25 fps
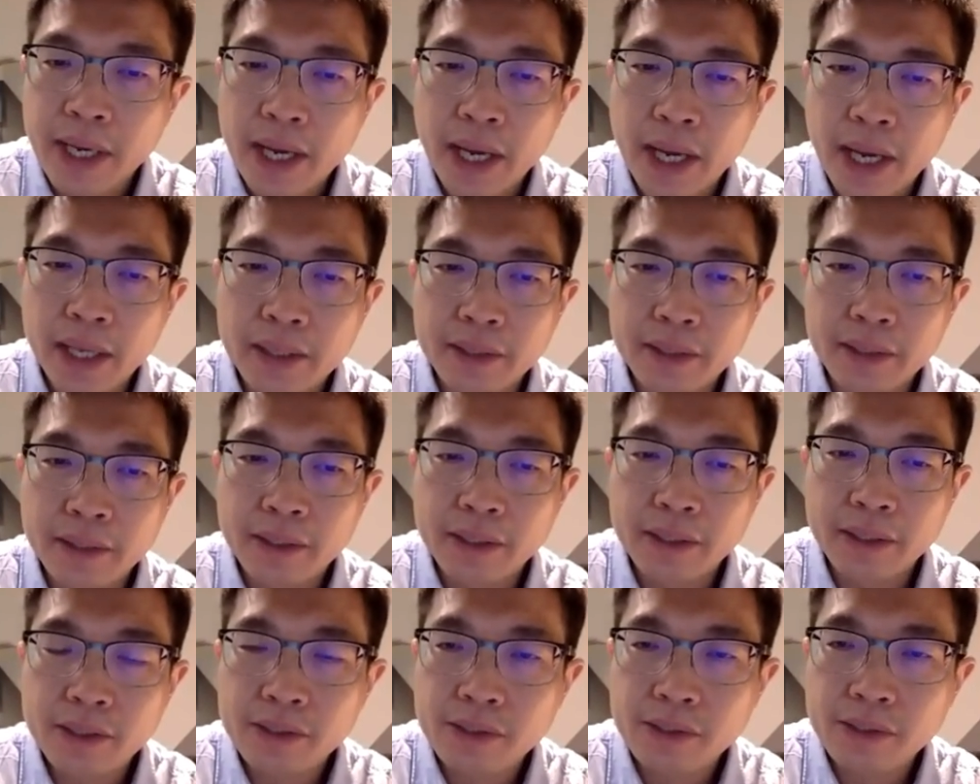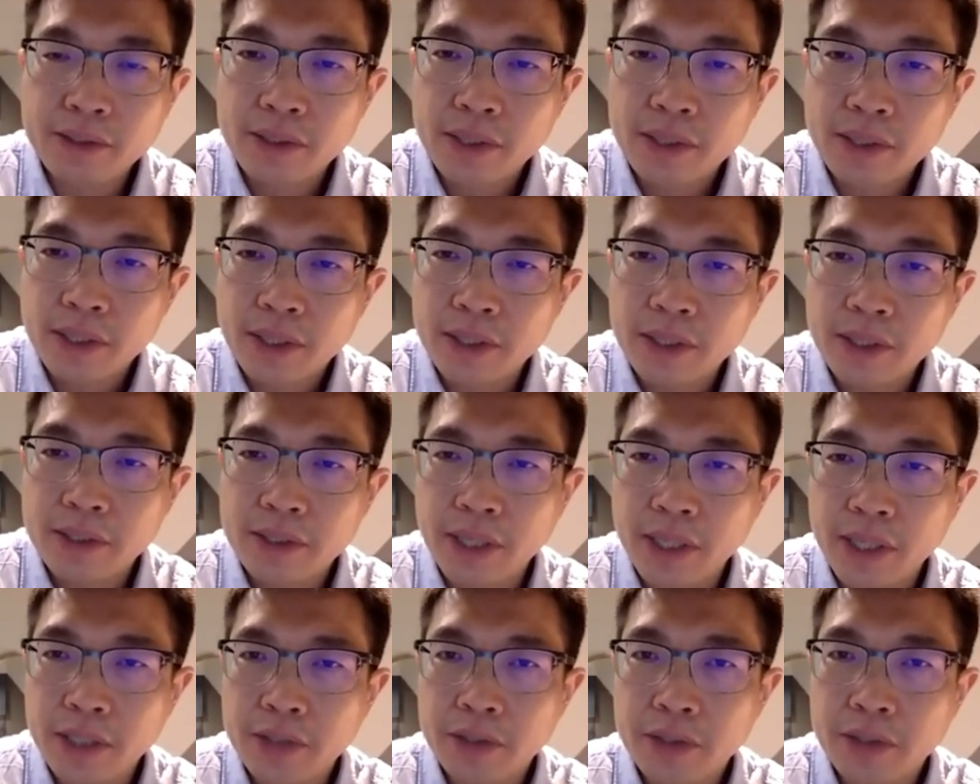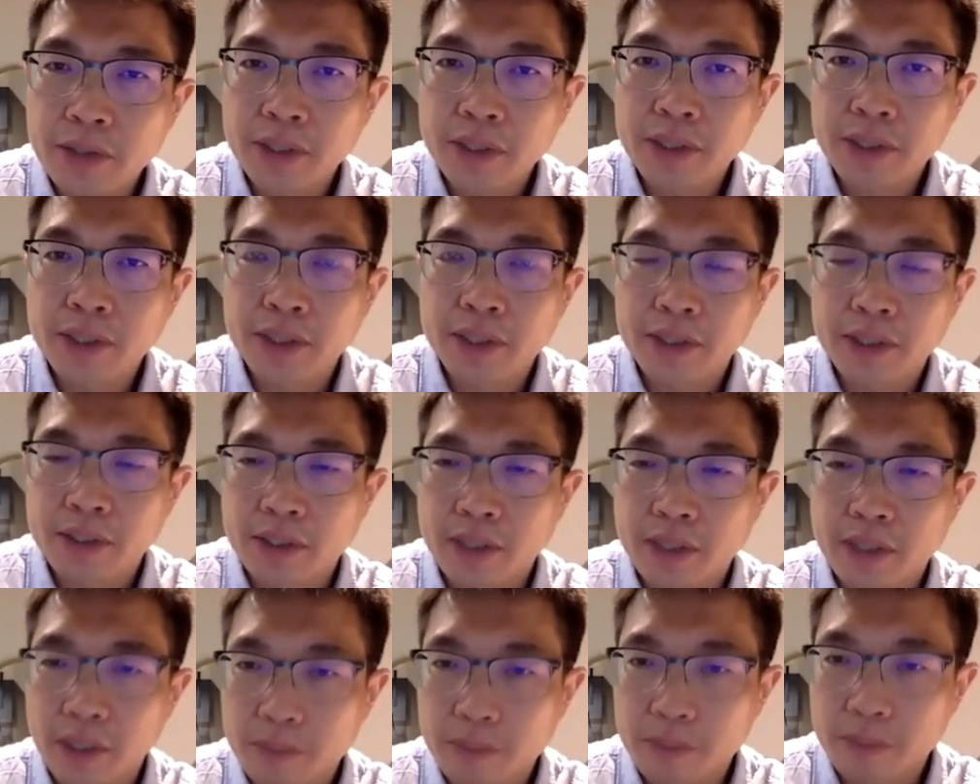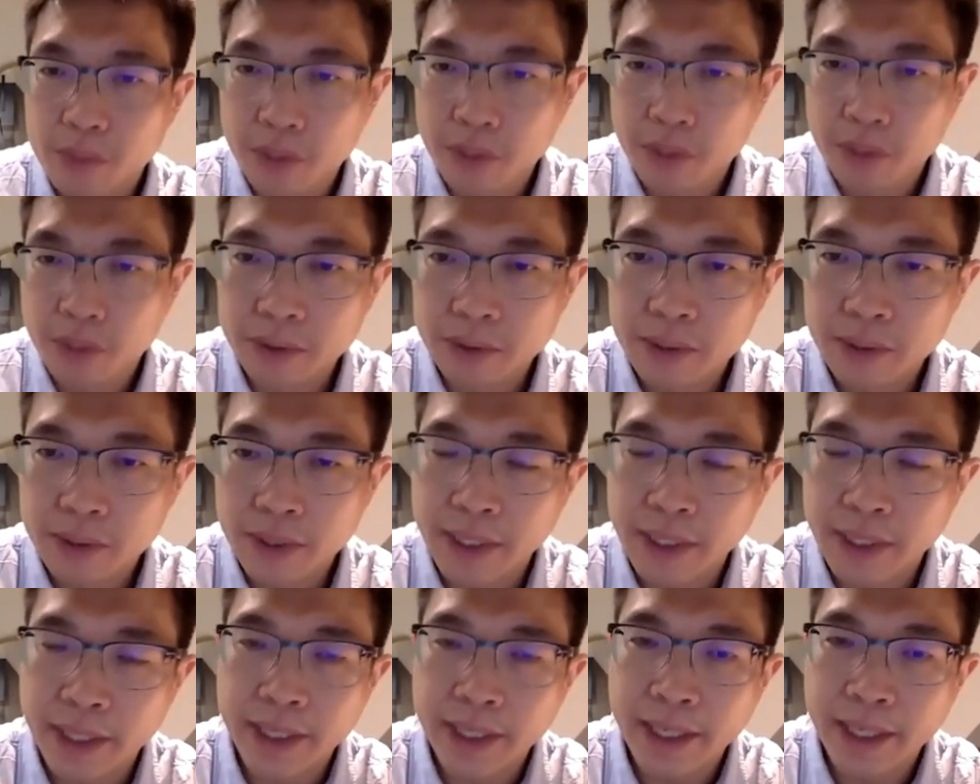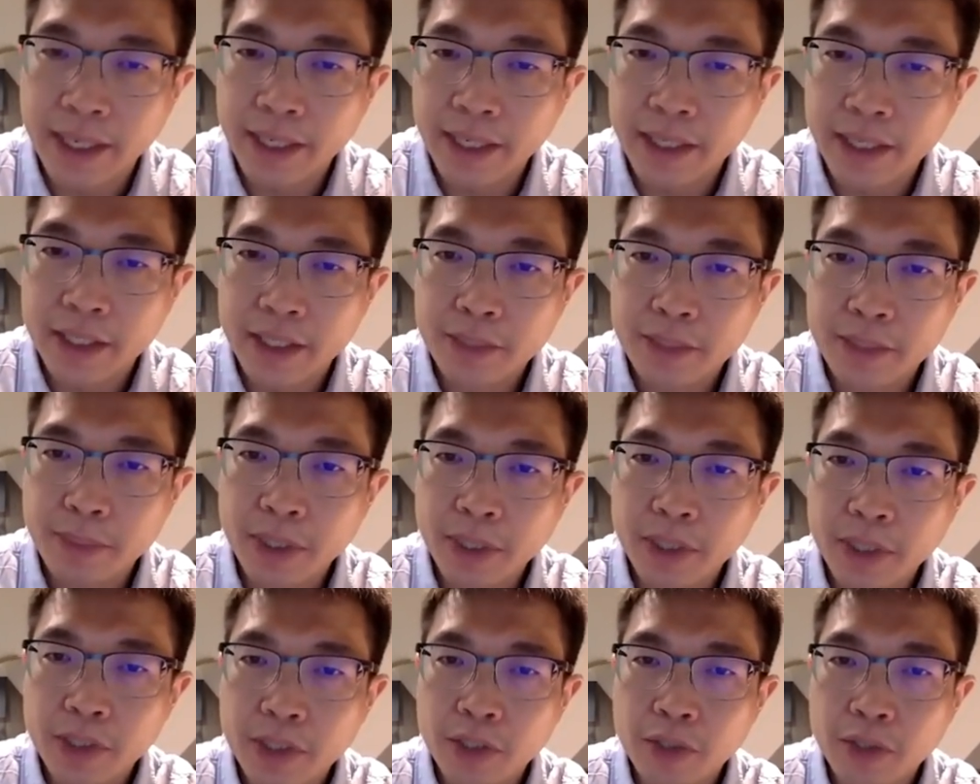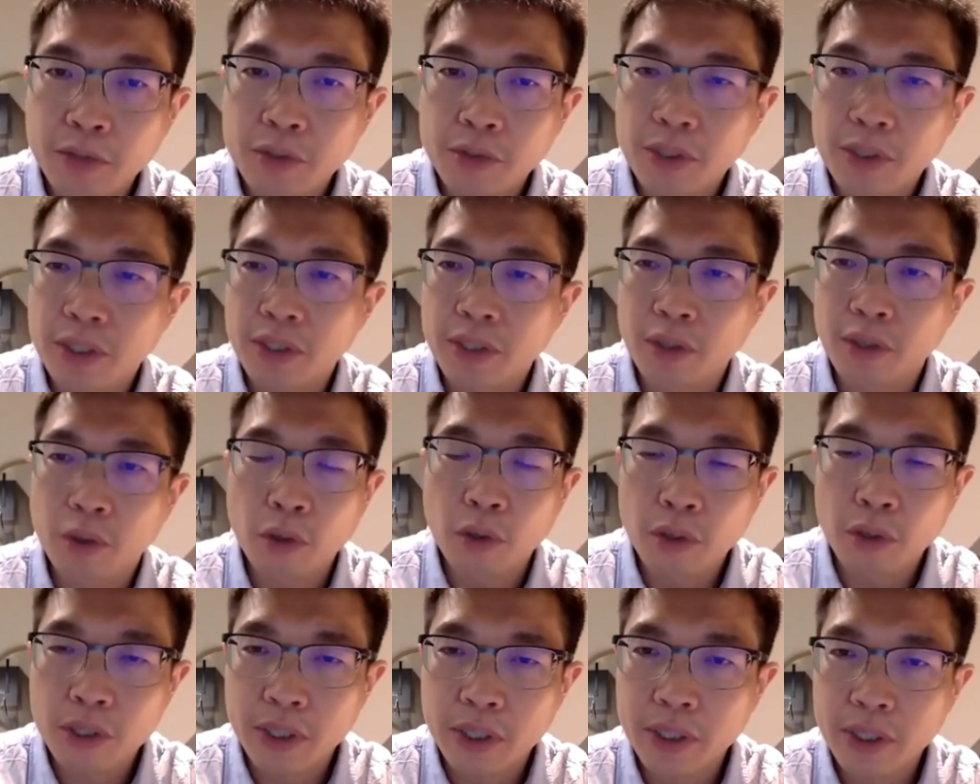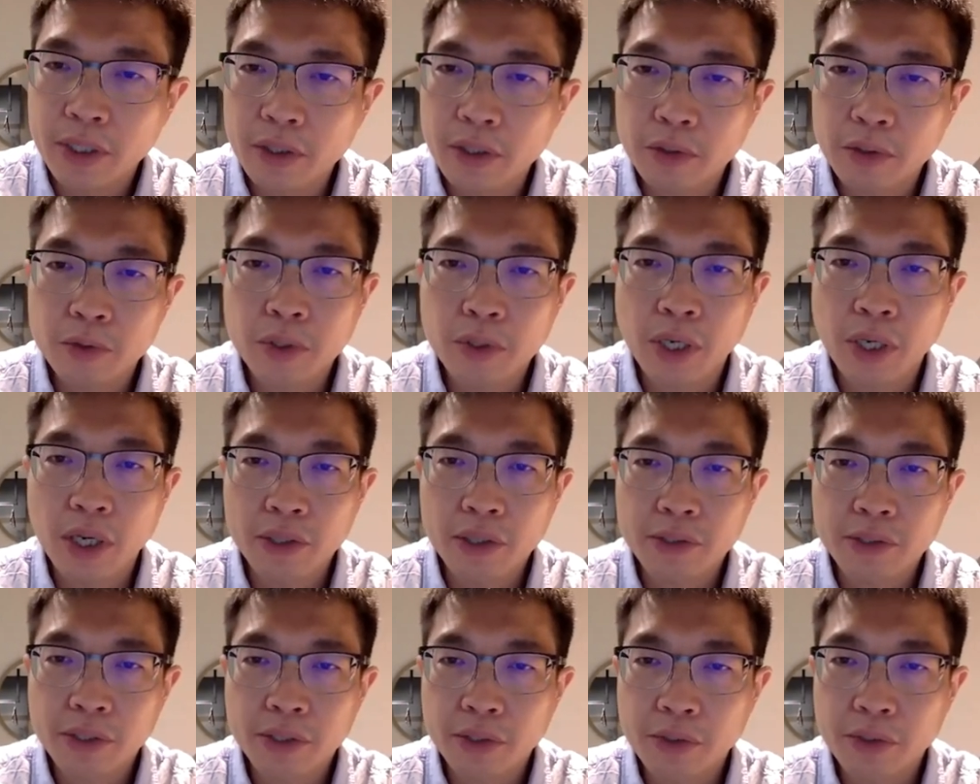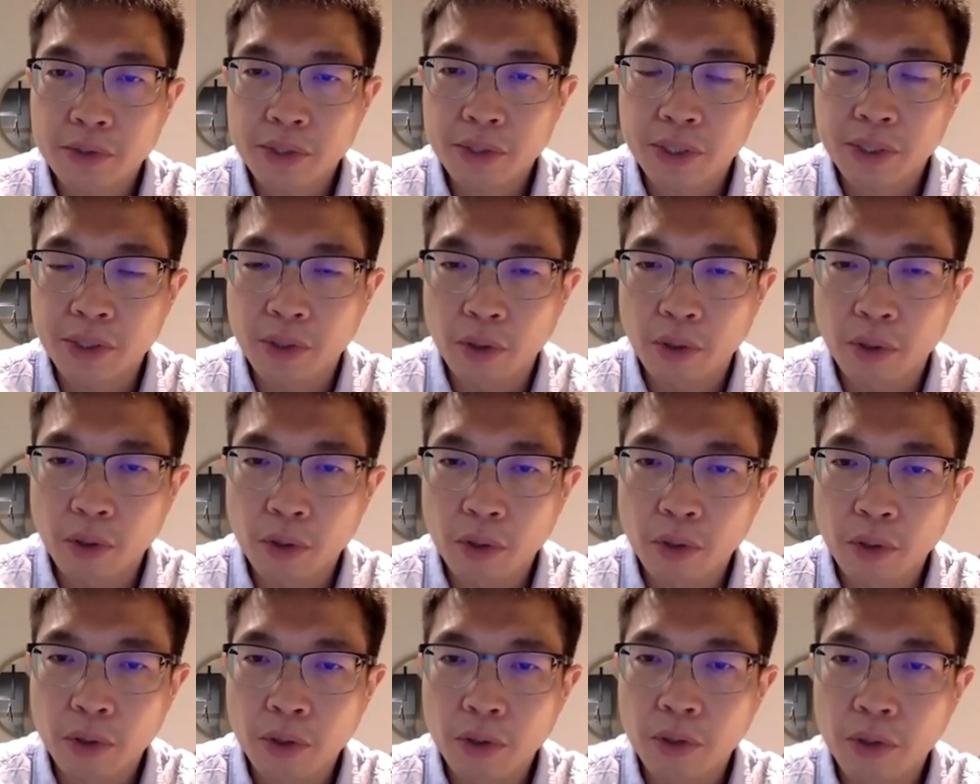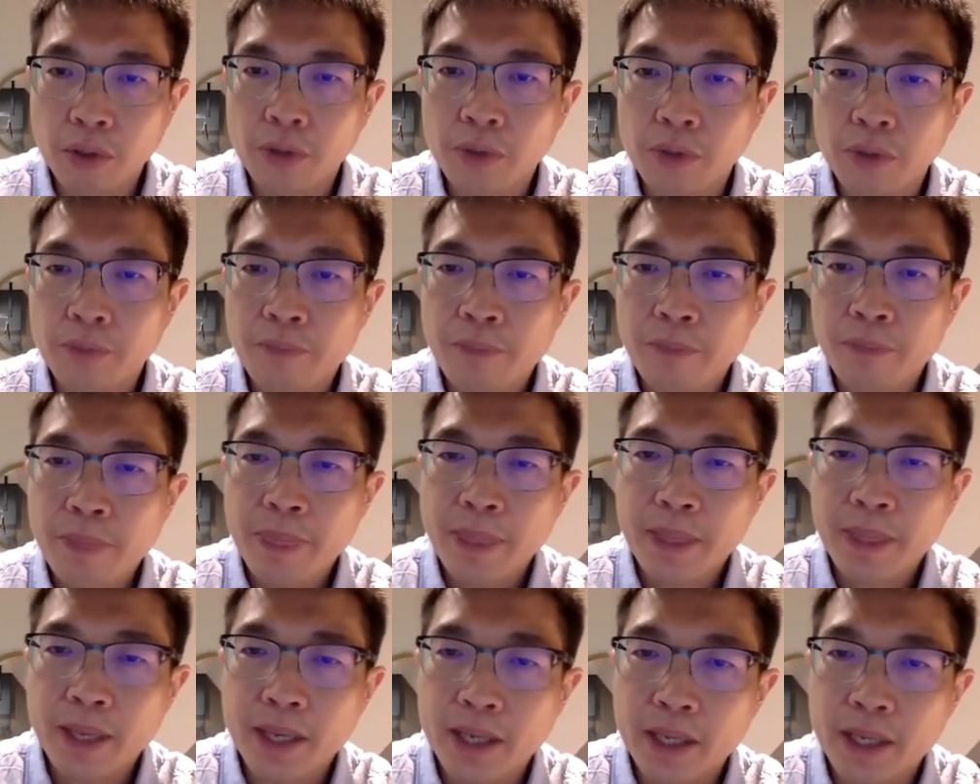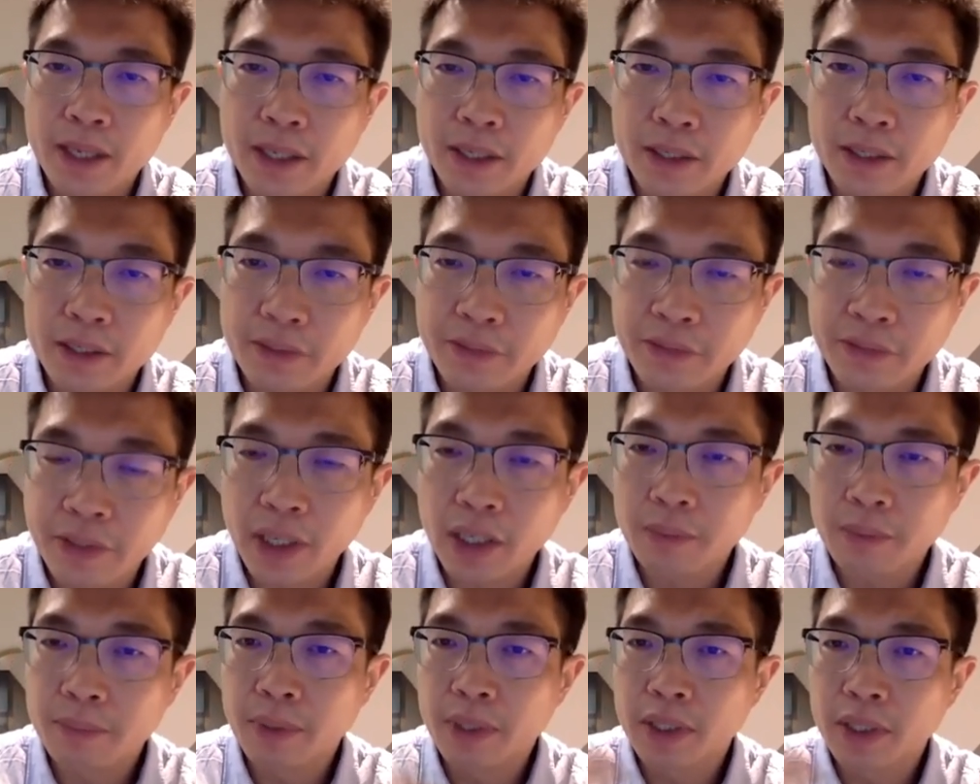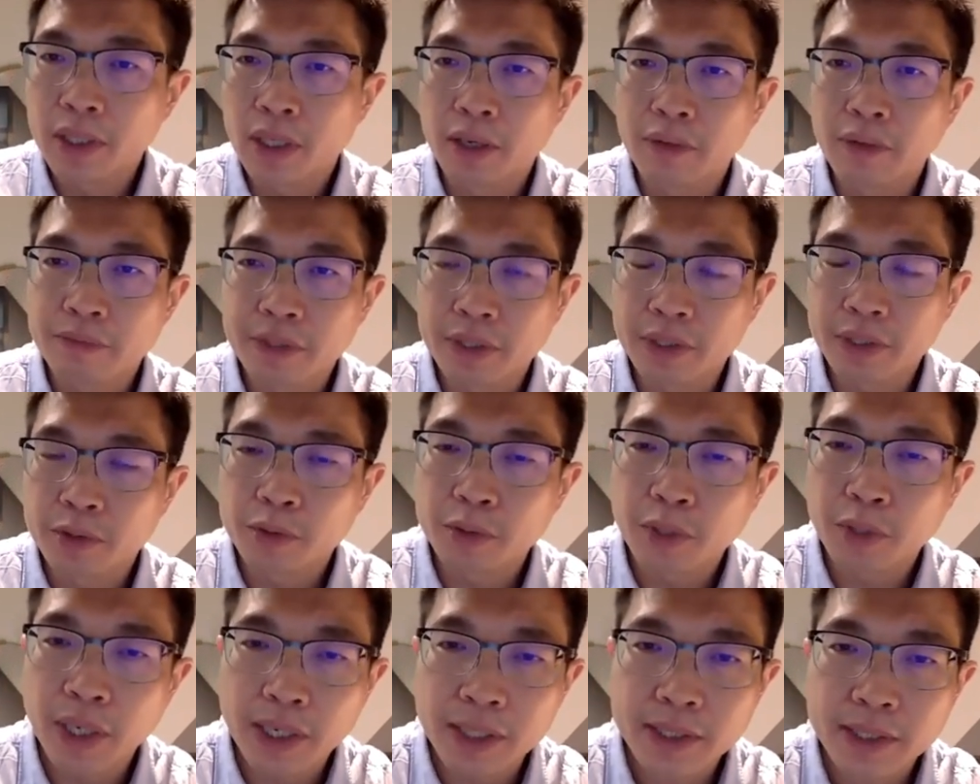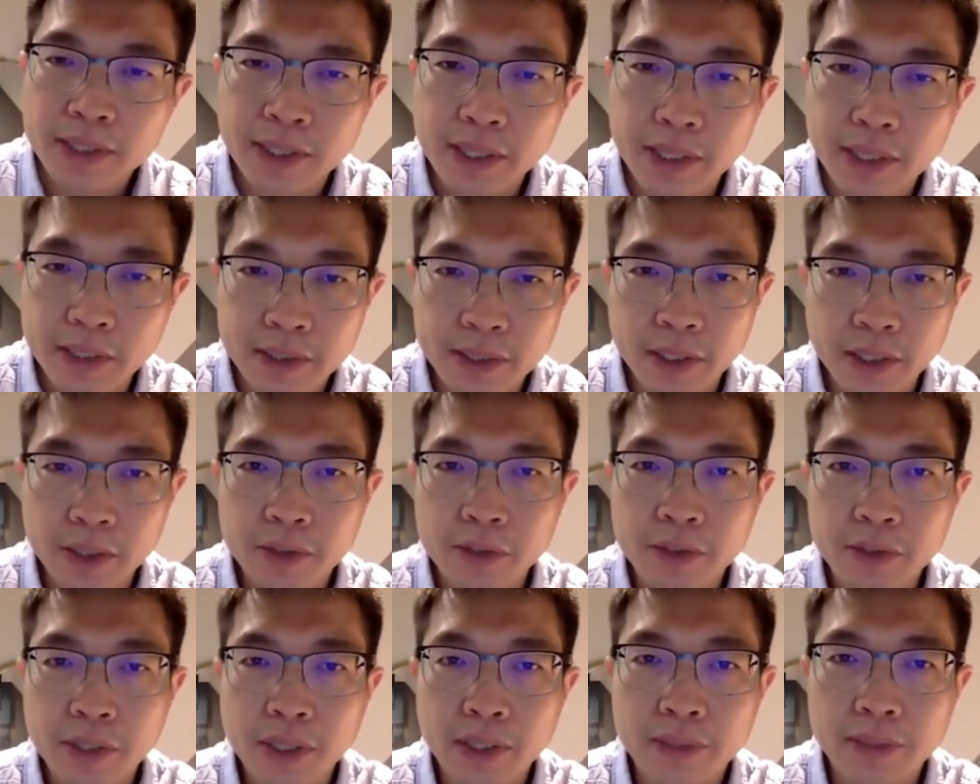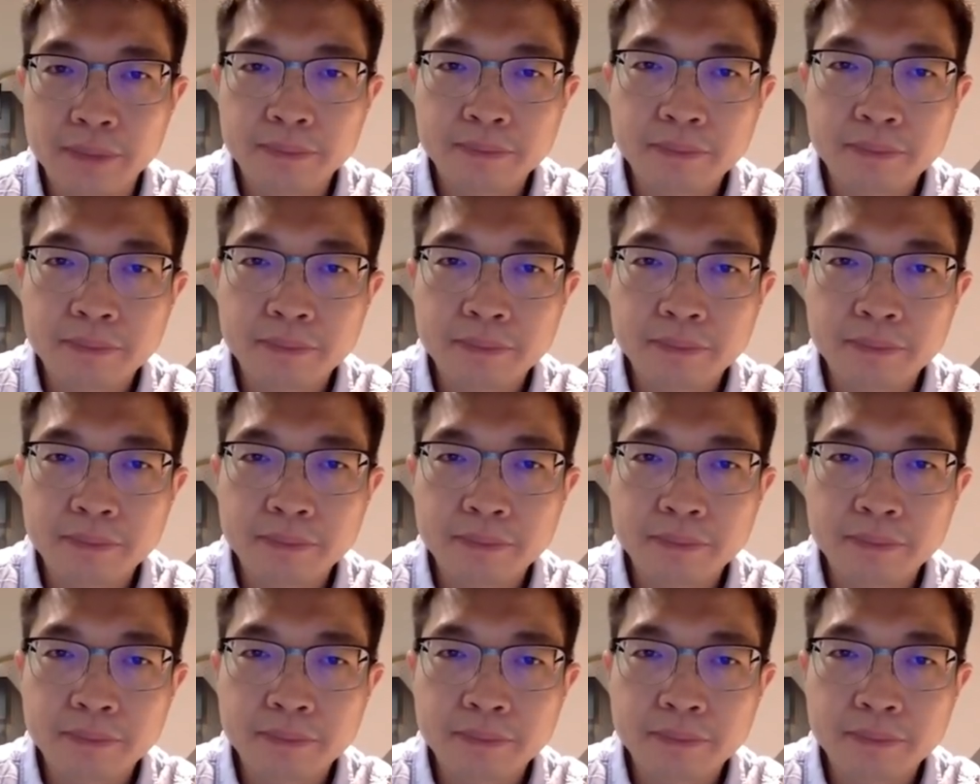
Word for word: And this is actually the assumption, okay? And it has been used in all clinical trials, used in all uh, development of the drugs, etc.